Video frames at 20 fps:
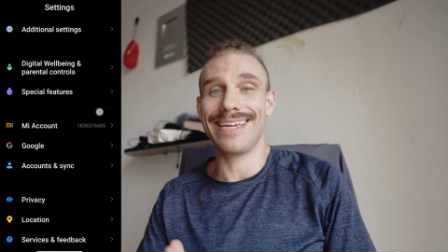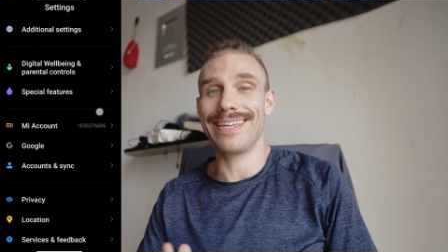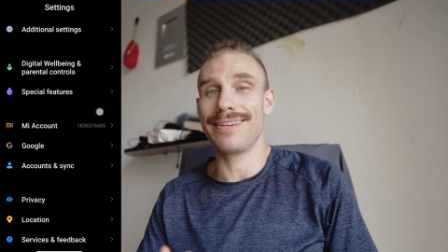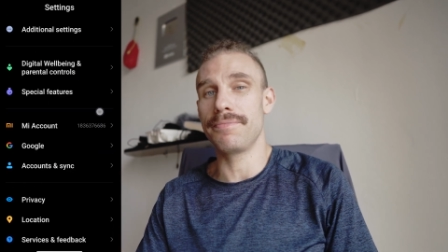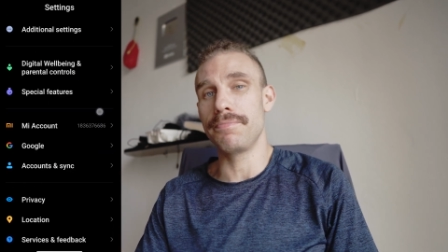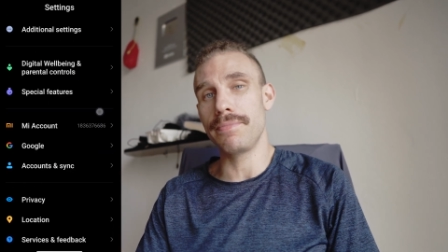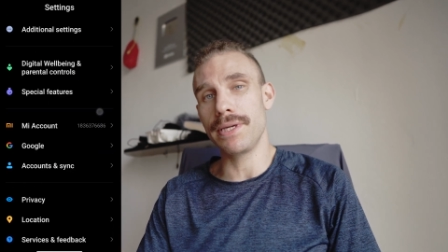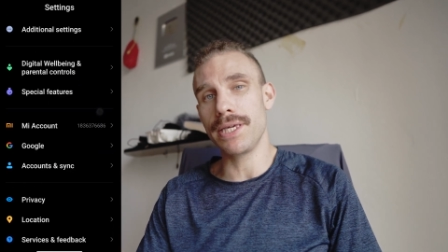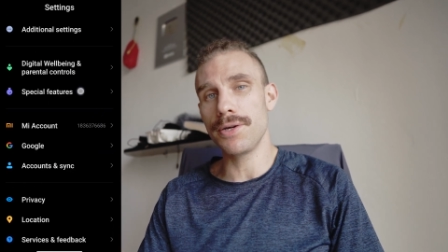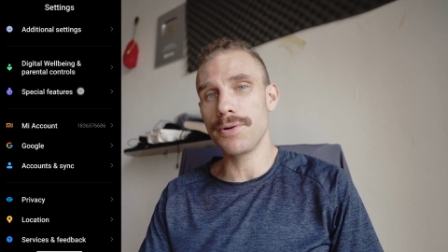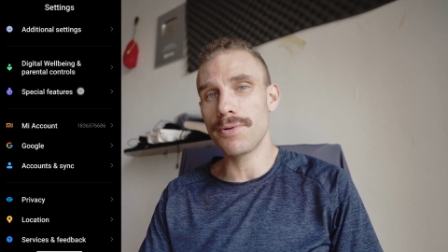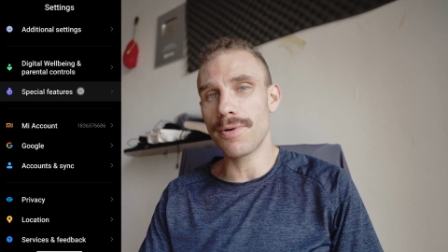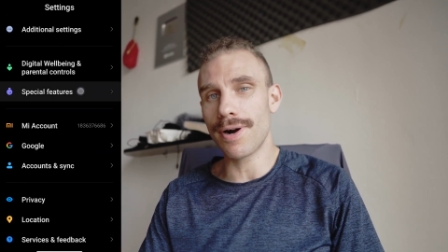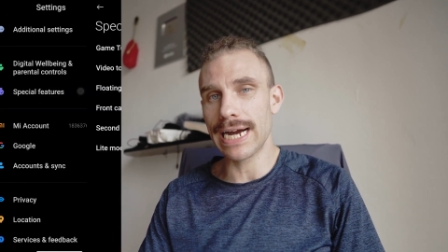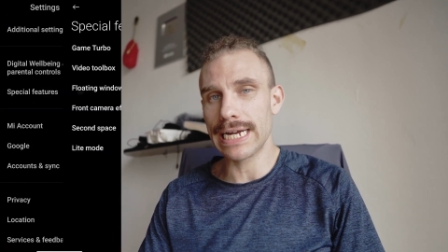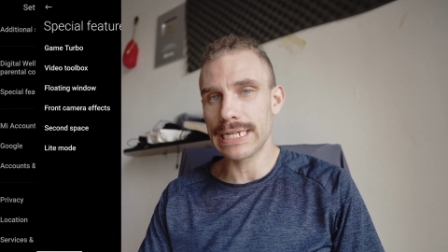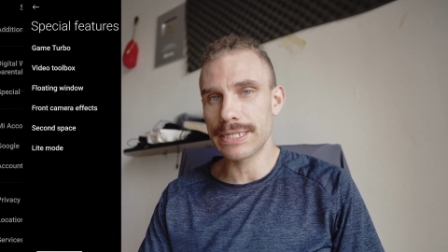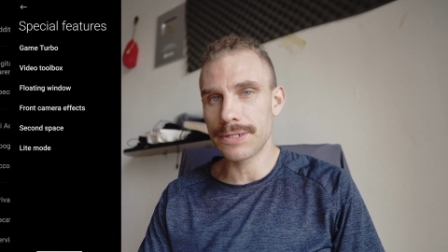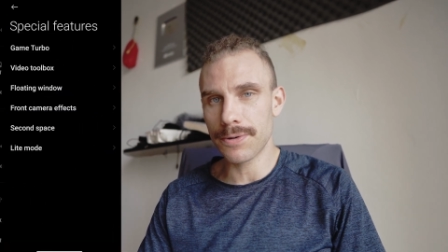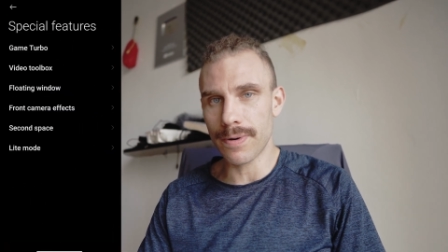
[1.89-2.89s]
in M I U
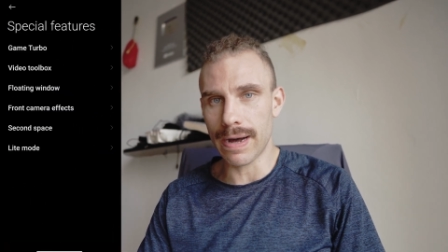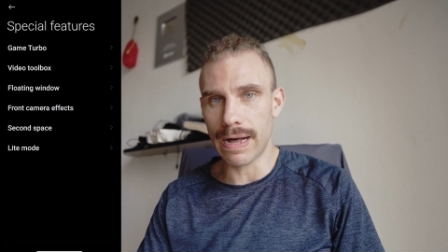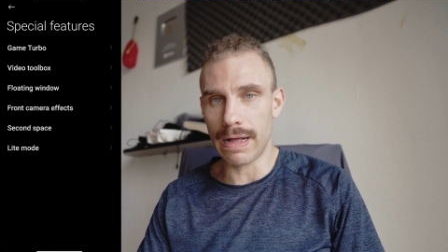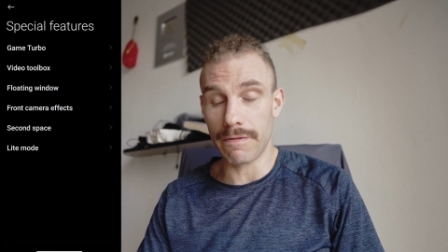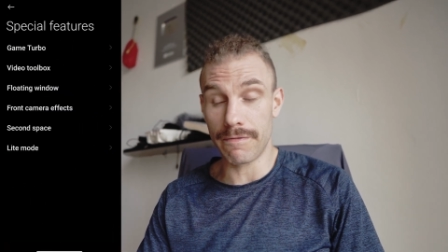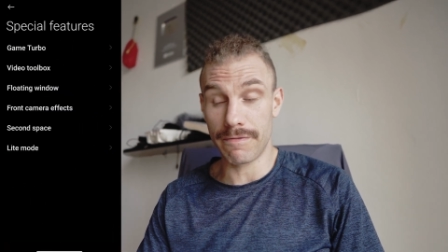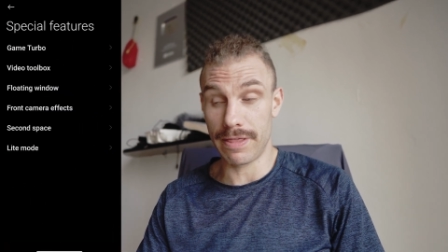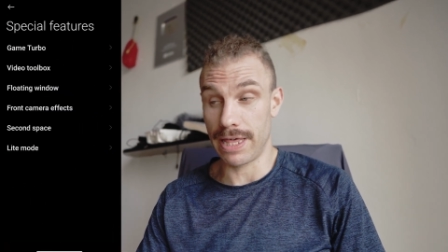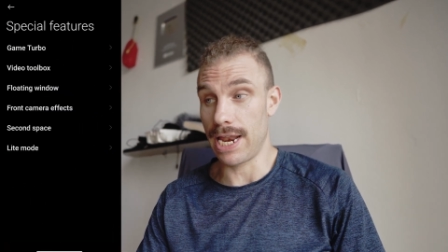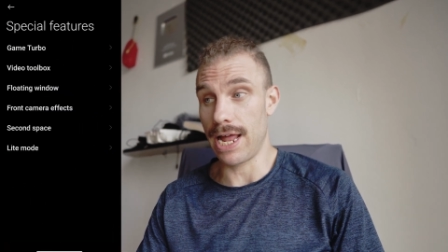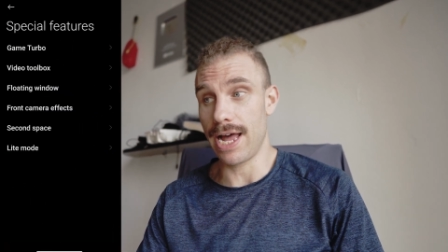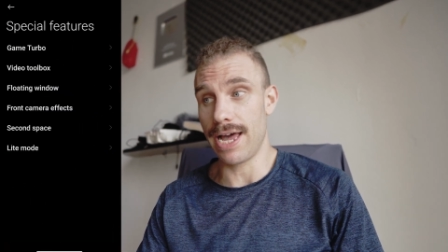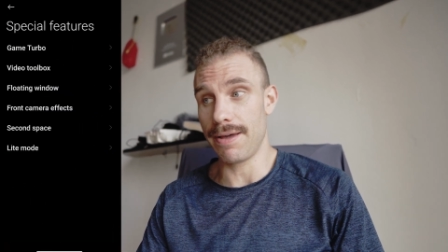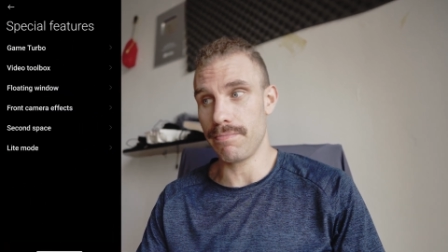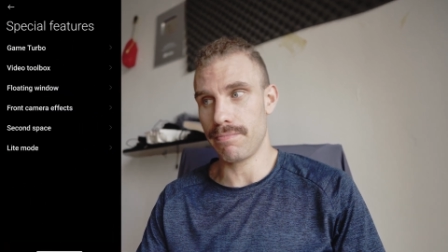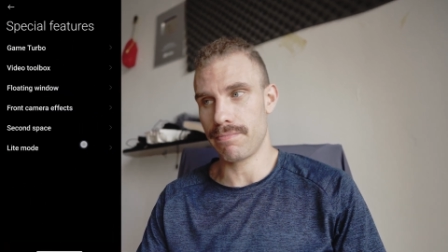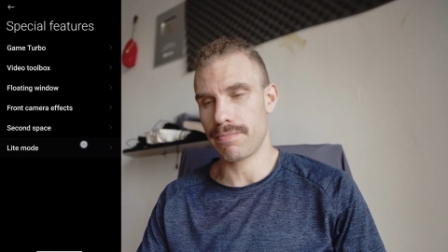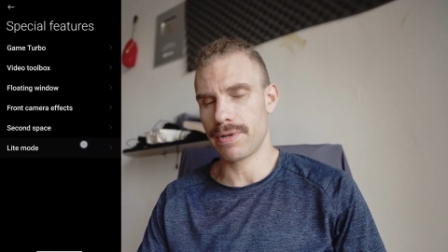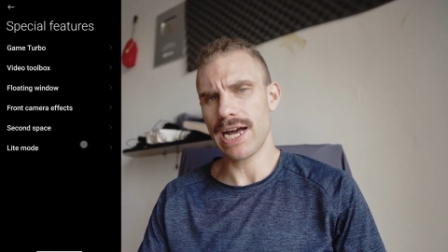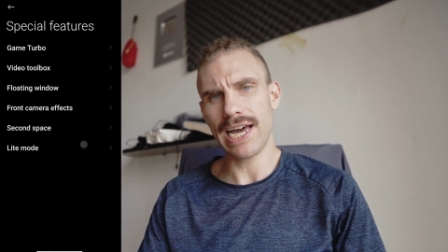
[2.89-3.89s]
I twelve that
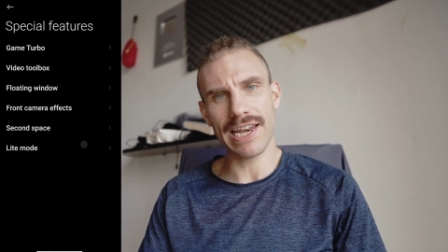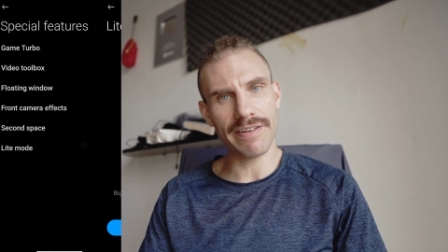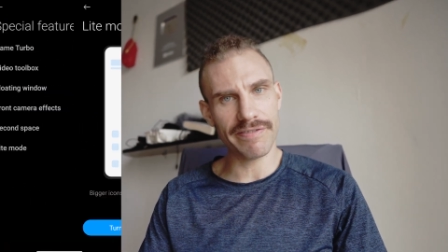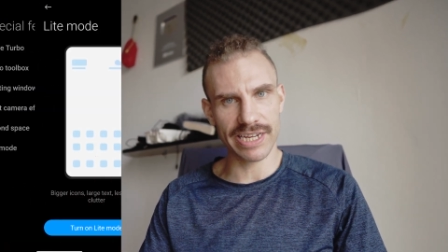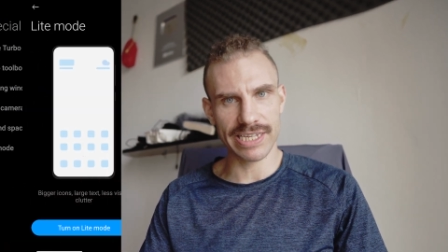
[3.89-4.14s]
I'm kind